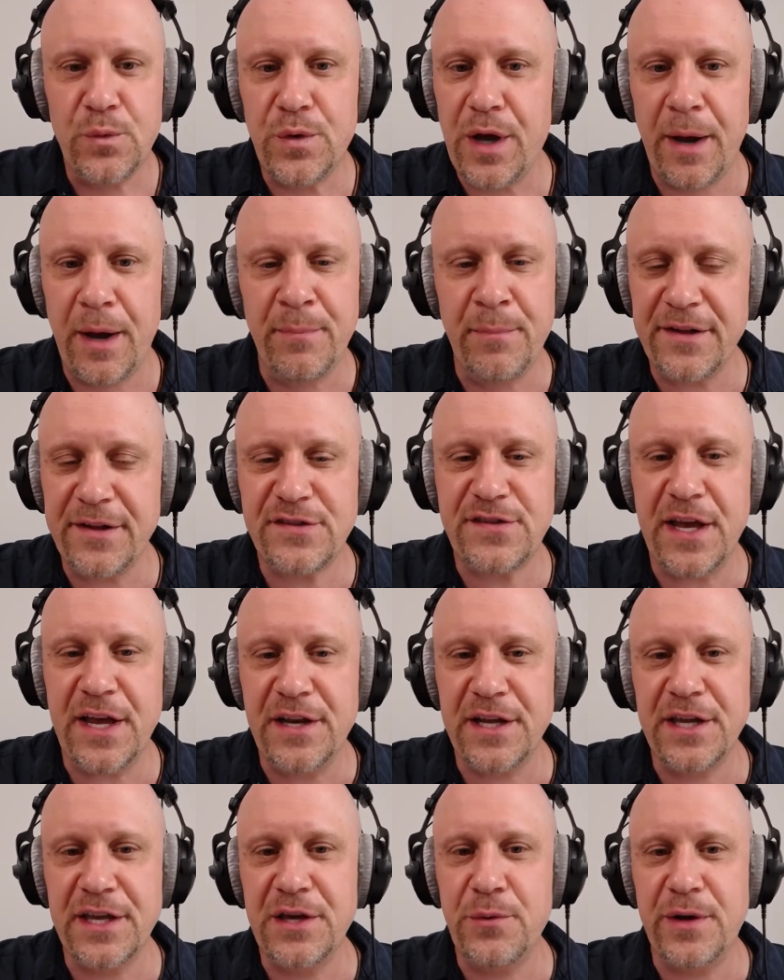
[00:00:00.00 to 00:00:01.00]
I'm not
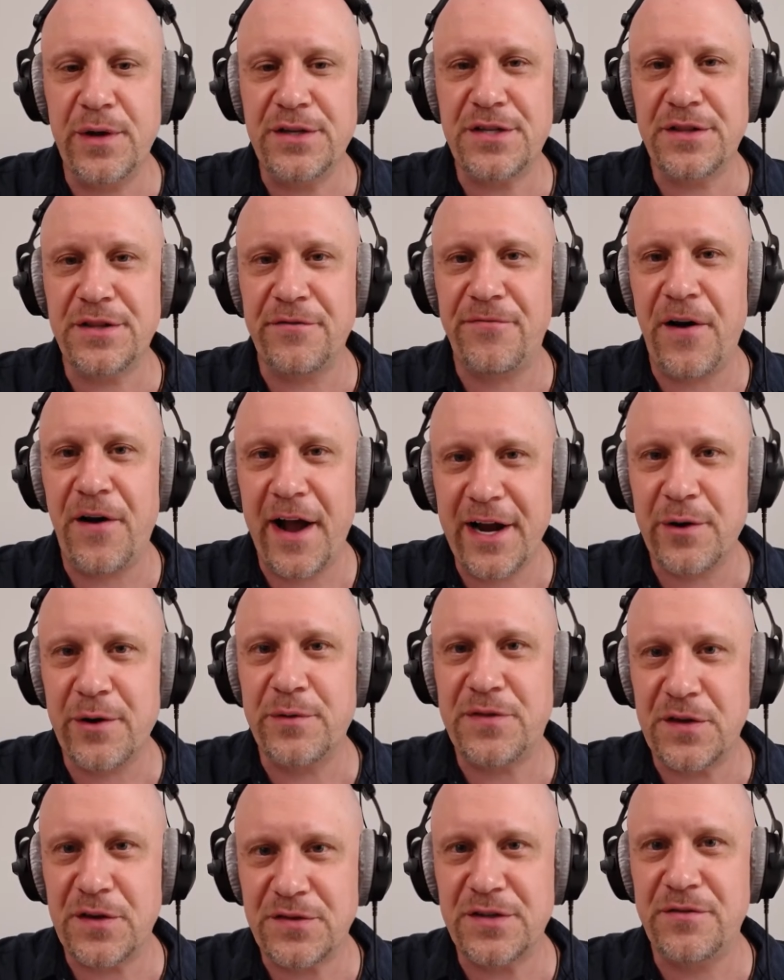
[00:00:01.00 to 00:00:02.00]
sending you into the fire with
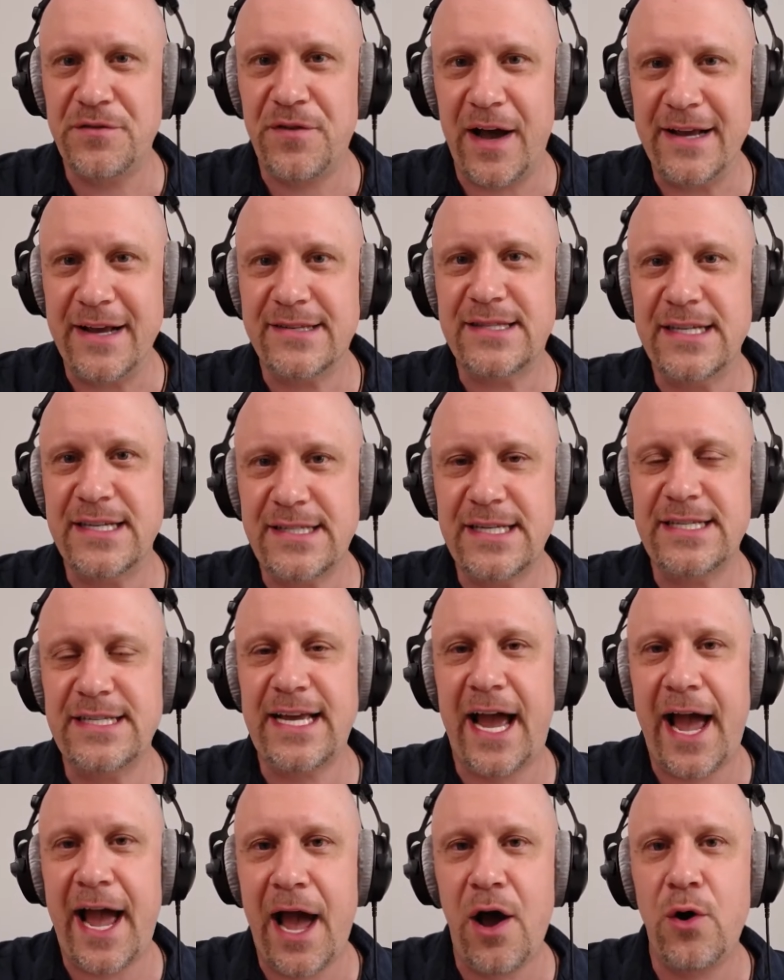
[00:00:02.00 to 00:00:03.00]
this advice. This is
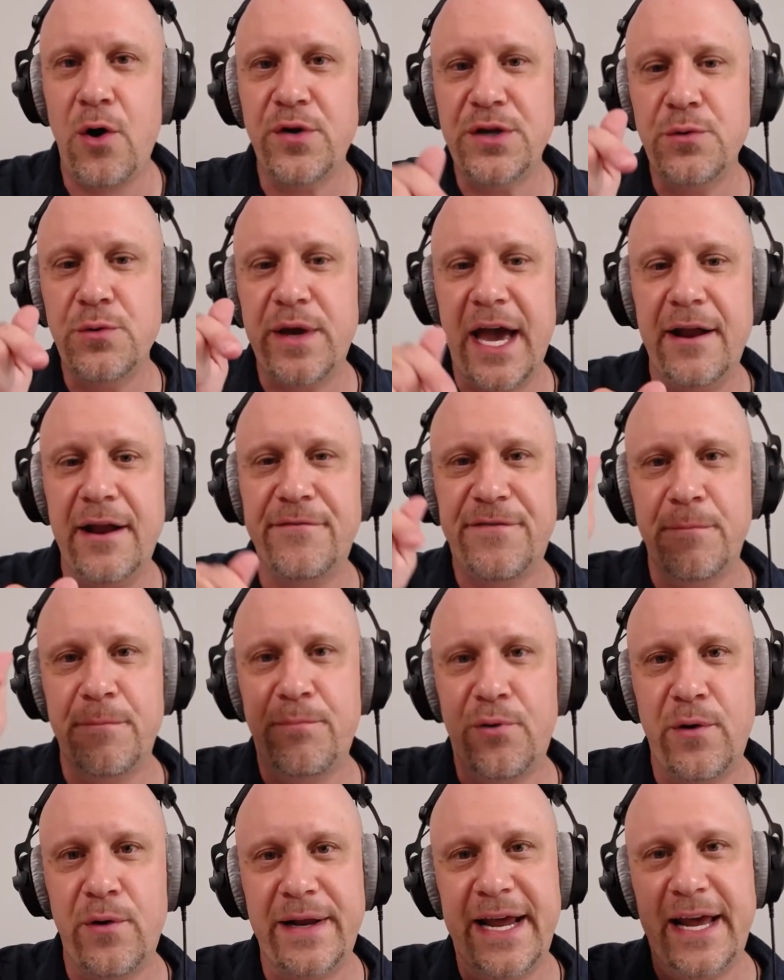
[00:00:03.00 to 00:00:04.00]
how you get from
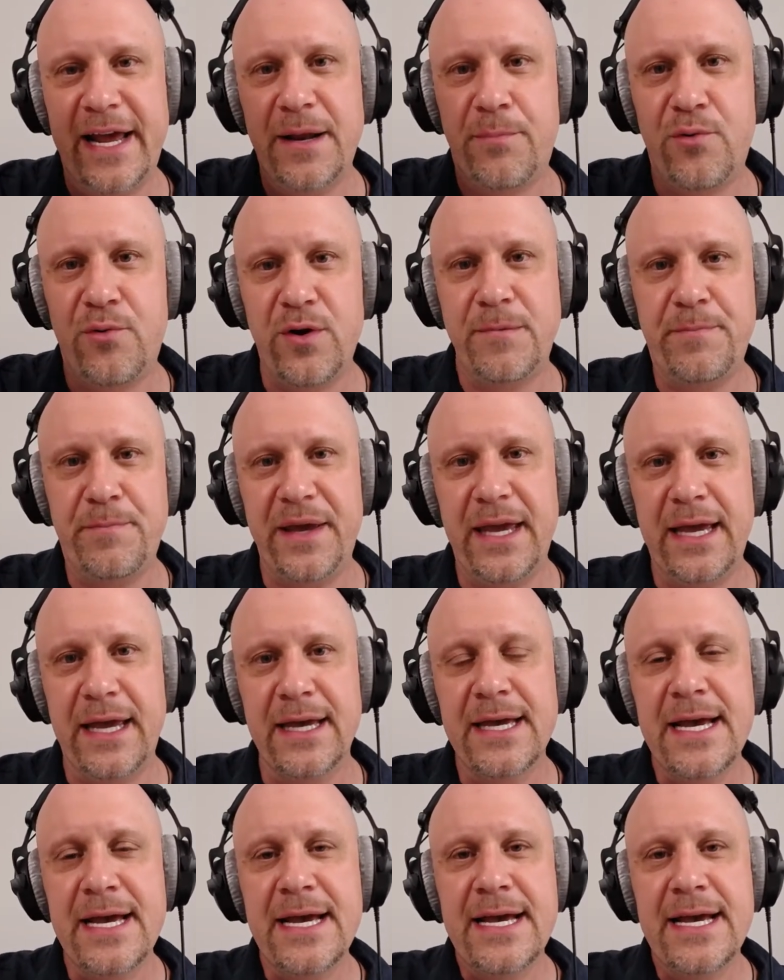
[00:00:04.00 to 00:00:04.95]
point A to point B.